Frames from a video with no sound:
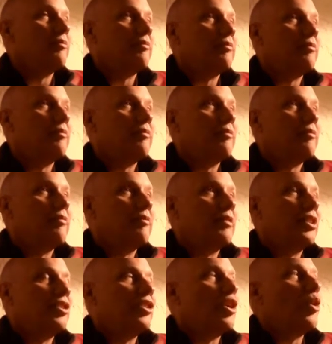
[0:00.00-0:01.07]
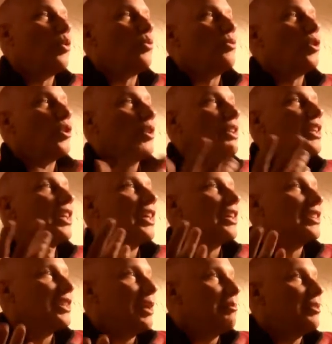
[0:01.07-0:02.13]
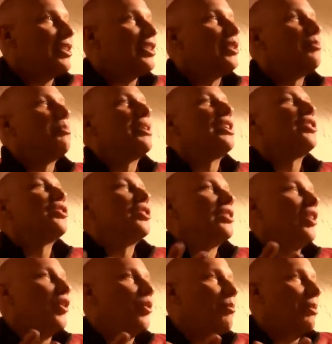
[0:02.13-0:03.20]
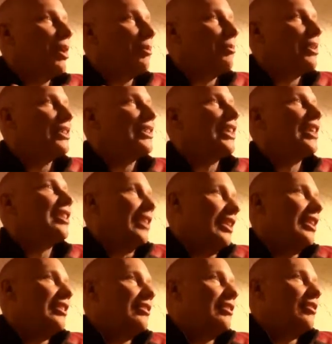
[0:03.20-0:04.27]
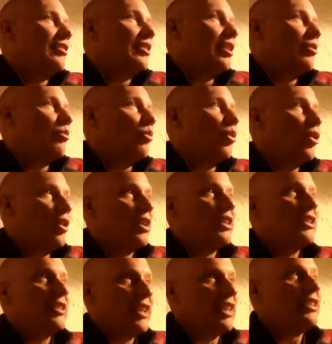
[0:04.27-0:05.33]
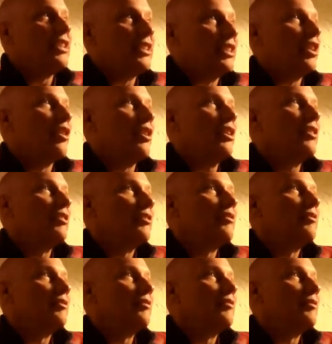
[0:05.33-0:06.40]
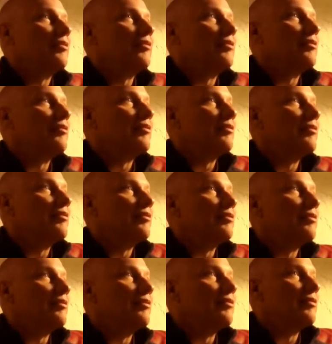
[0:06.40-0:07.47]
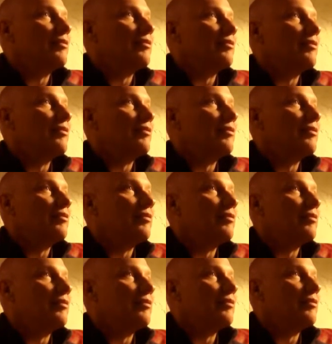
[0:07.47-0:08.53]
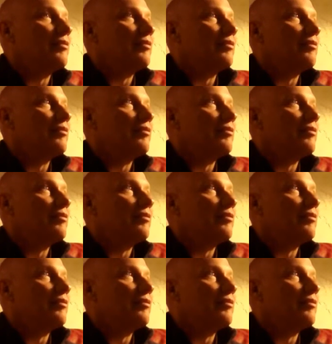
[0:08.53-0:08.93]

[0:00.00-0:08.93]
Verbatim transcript: Mm. So during the acceptance speech, Obama said that, that war is necessary. Et euh, au cours de,